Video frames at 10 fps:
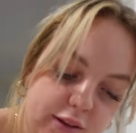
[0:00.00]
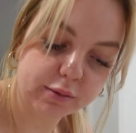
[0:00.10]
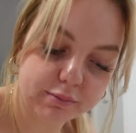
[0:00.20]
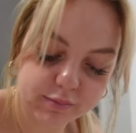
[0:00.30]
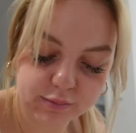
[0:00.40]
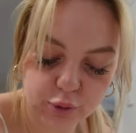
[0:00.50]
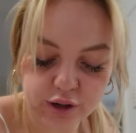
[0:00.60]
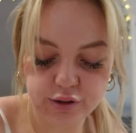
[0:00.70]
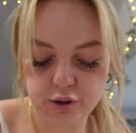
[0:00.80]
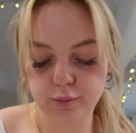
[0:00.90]
them. Well,
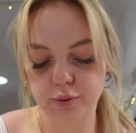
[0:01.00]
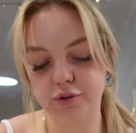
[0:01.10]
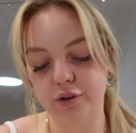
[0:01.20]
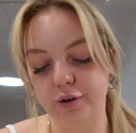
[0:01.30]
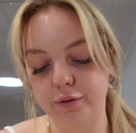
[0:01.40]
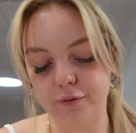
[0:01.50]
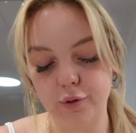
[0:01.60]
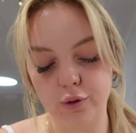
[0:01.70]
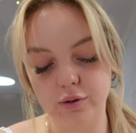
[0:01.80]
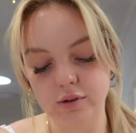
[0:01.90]
I do. Well, 2,
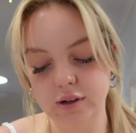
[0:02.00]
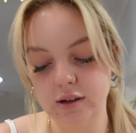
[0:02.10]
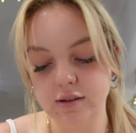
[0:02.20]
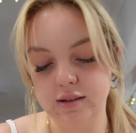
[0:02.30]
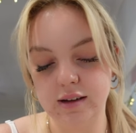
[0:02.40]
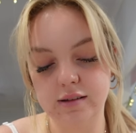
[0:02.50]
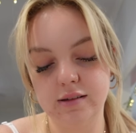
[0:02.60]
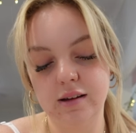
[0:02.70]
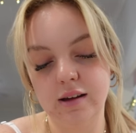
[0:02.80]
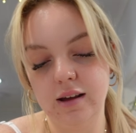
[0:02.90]
4,
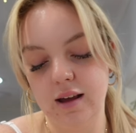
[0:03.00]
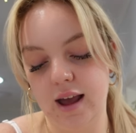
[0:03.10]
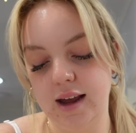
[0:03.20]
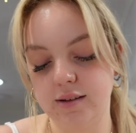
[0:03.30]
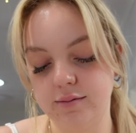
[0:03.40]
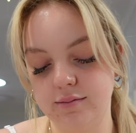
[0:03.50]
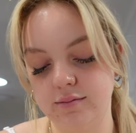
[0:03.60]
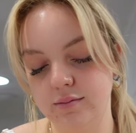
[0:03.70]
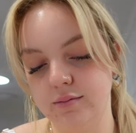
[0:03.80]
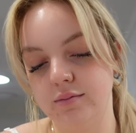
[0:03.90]
6, 8,
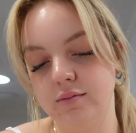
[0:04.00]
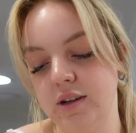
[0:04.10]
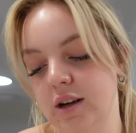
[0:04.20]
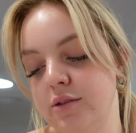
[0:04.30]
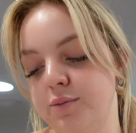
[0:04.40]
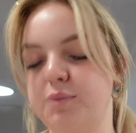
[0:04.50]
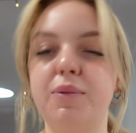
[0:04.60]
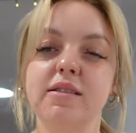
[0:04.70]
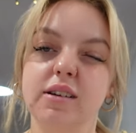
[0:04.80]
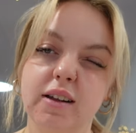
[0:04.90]

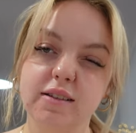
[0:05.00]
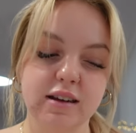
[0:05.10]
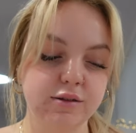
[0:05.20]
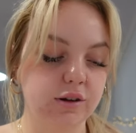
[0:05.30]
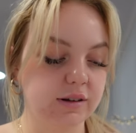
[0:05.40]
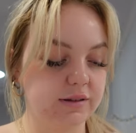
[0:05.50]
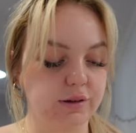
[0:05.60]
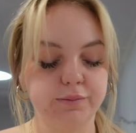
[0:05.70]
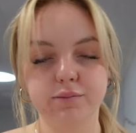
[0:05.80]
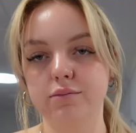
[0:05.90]
basically another $10,
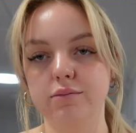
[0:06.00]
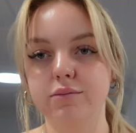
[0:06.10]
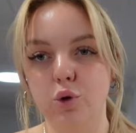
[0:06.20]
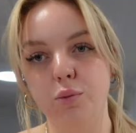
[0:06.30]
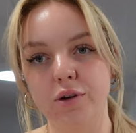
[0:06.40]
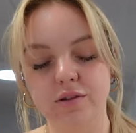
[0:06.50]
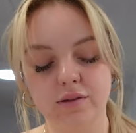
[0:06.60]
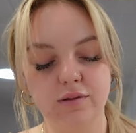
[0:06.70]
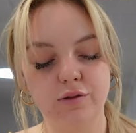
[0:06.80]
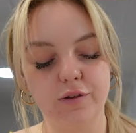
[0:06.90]
so
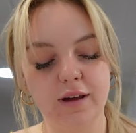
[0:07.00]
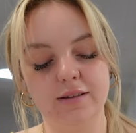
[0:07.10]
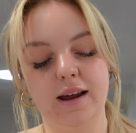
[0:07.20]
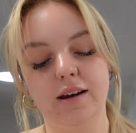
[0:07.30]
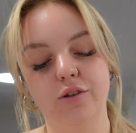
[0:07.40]
almost $2,800.